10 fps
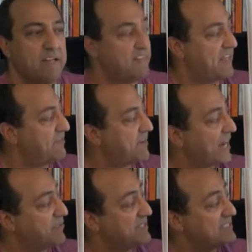They've got
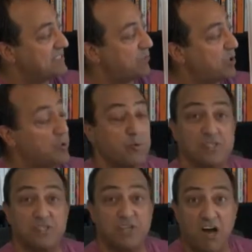to be someone who
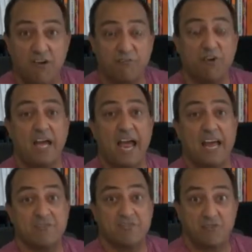is tough
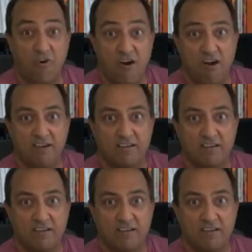and strong.